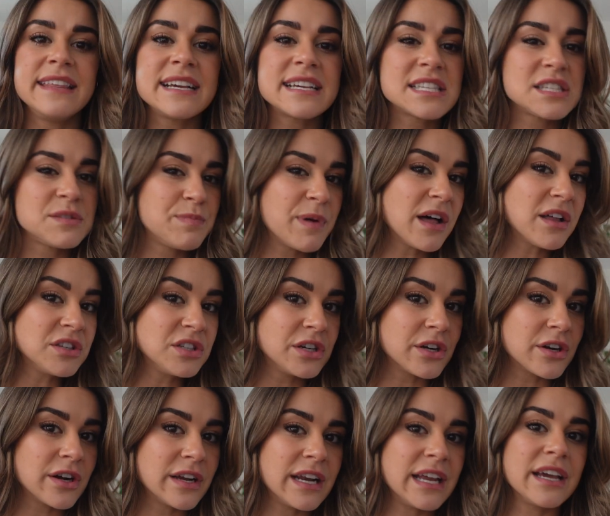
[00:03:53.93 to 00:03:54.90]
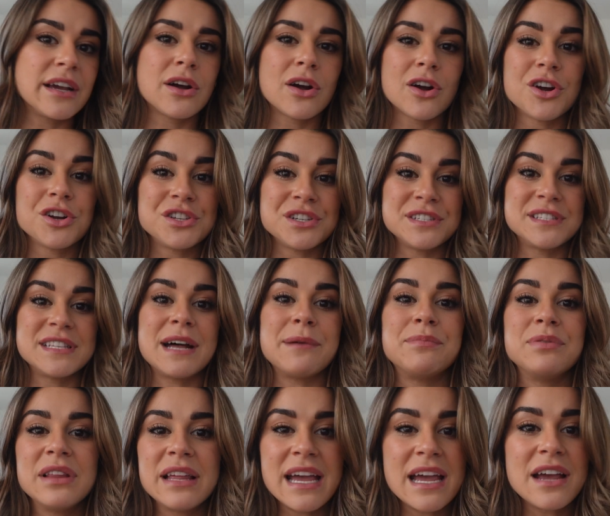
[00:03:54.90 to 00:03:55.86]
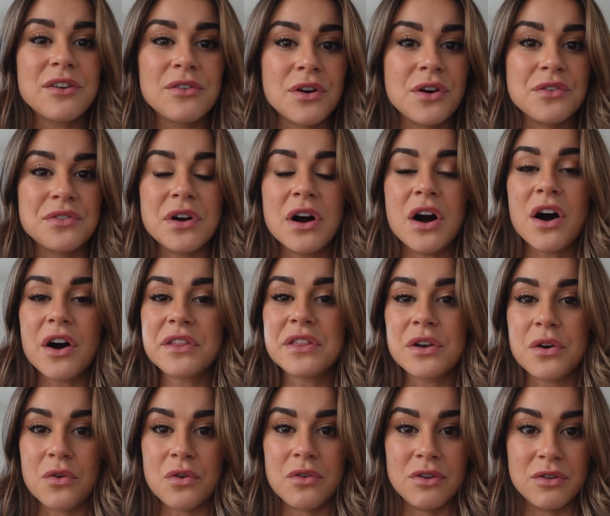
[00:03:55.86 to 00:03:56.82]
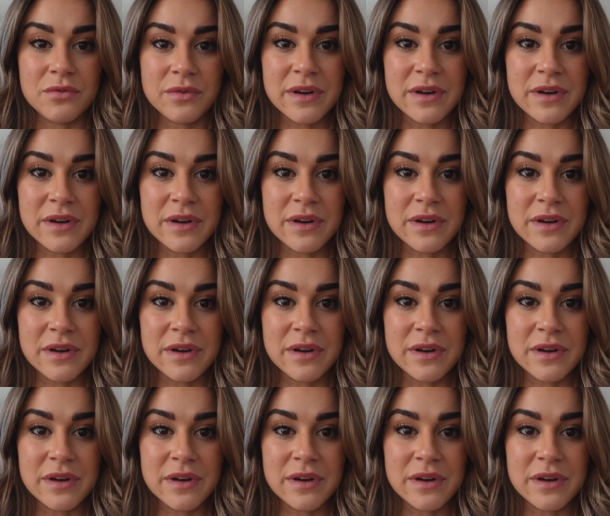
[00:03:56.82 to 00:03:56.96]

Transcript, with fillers: the expelled urine encourages that plant growth on the coral